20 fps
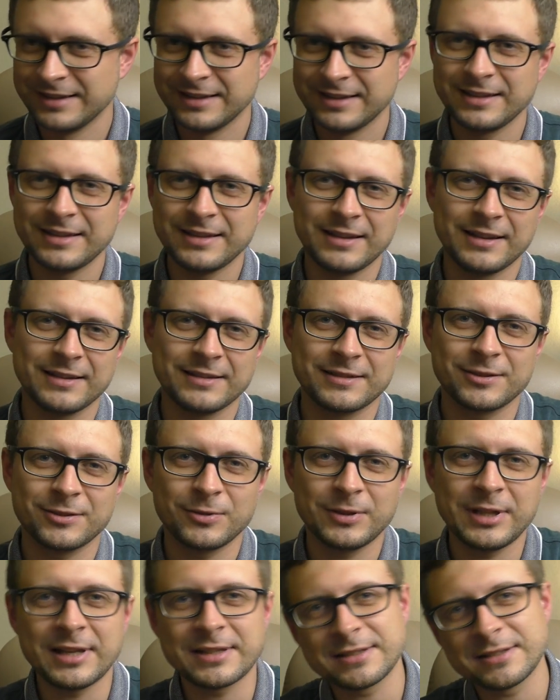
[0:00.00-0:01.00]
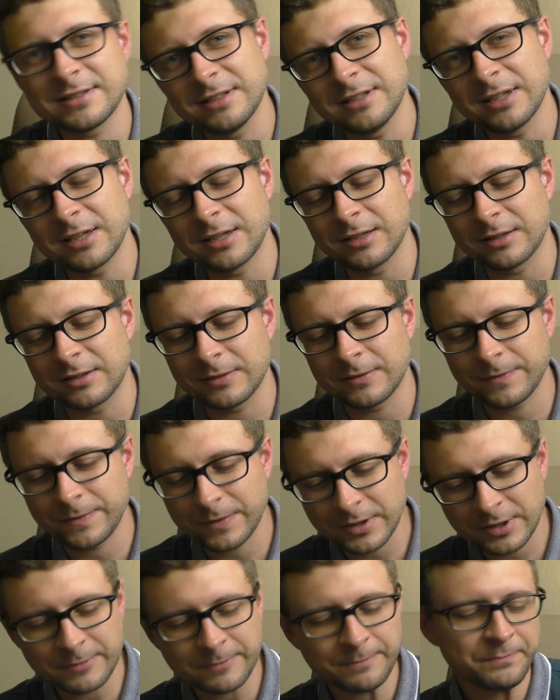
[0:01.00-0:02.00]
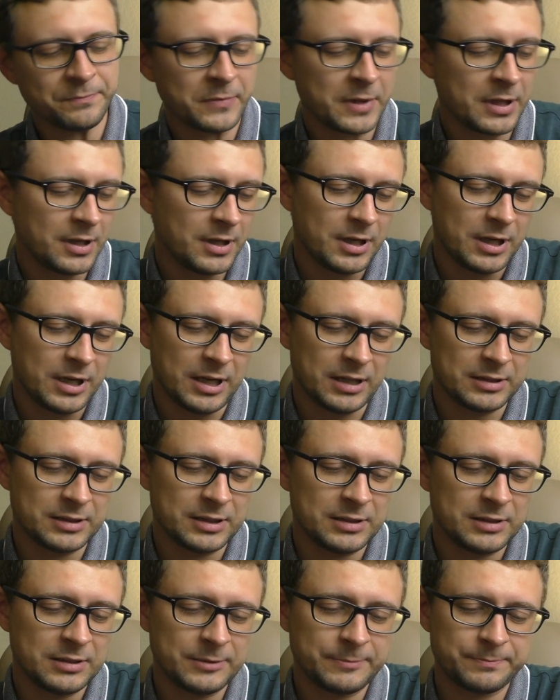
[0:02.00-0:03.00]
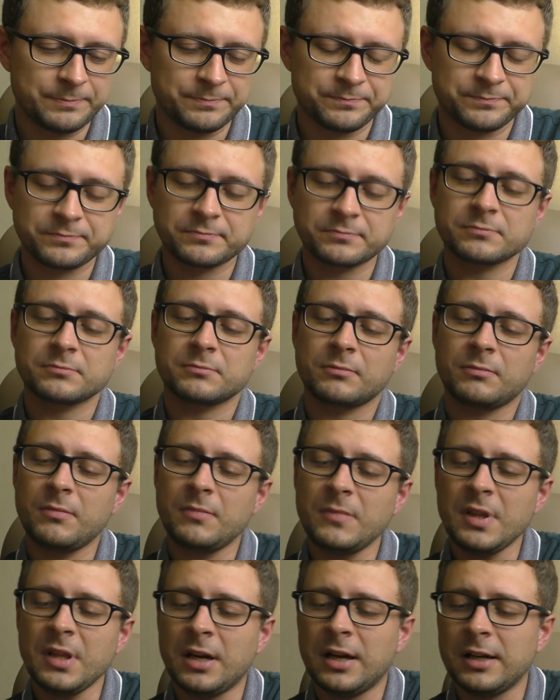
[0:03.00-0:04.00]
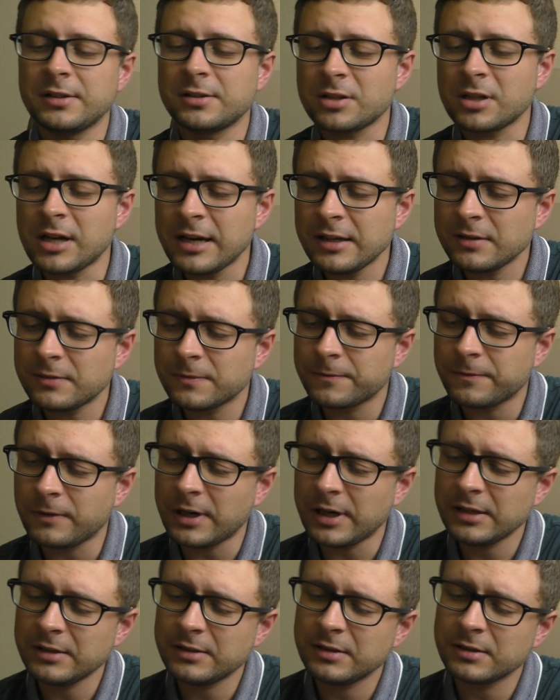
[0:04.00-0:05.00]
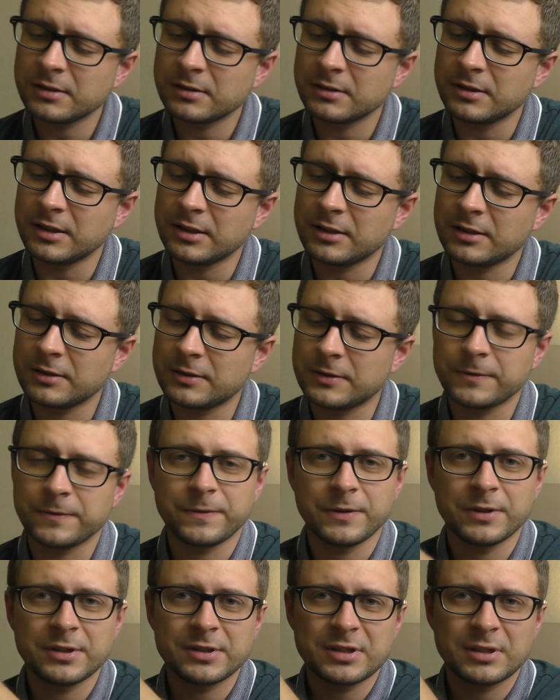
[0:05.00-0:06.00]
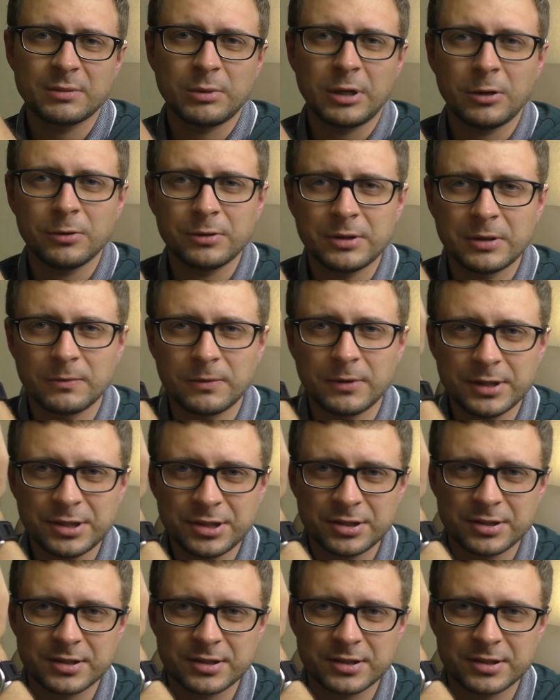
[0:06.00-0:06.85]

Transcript: yeah, so that's the negative thing. Another I tried finding negative things about the watch